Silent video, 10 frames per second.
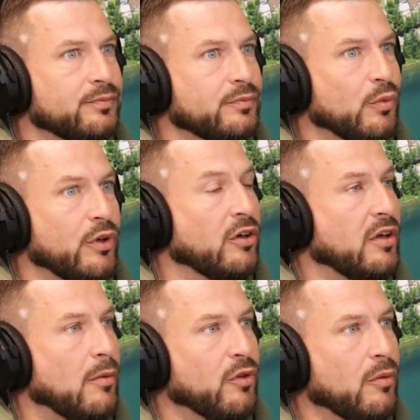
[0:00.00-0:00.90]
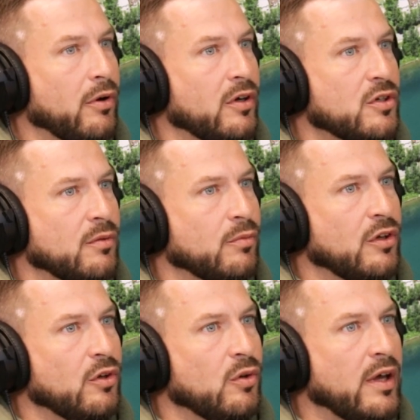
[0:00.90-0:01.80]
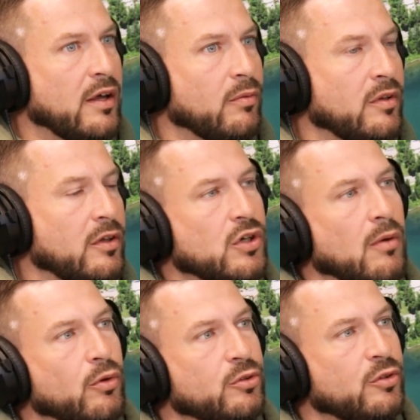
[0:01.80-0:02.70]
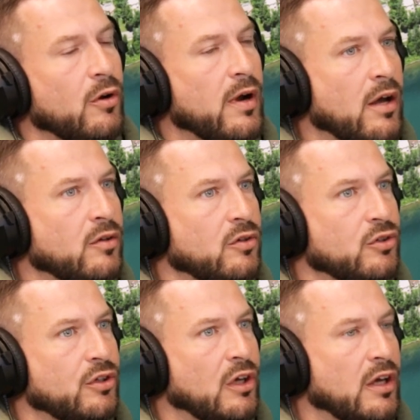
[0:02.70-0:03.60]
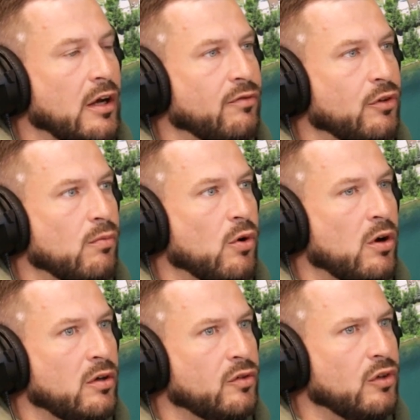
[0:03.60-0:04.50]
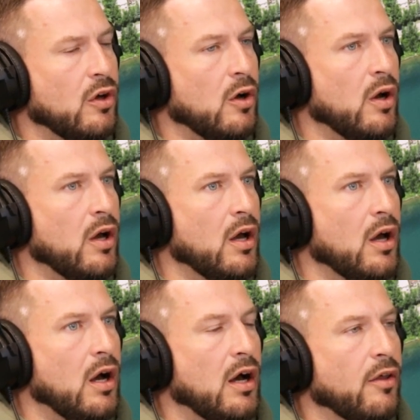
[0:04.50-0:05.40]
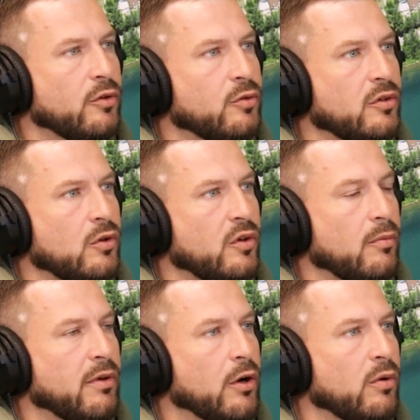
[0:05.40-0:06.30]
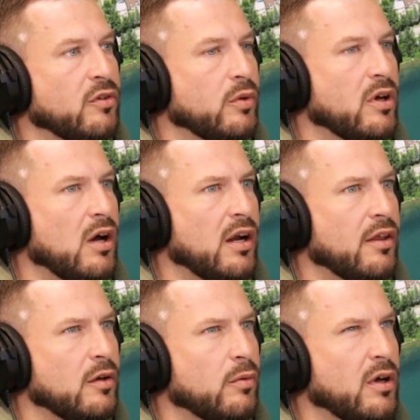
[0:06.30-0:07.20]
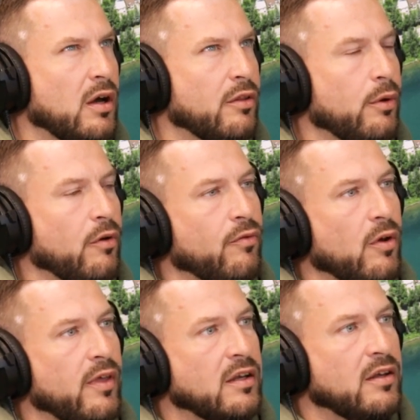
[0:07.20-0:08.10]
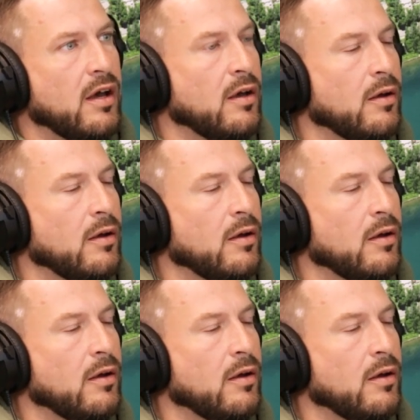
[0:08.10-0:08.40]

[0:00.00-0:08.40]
we hooked up with the perch, and we knew that when the jumbos are around, usually you can get a few more. So those were two of the bigger ones we caught. I think we caught 3 or 4 that day.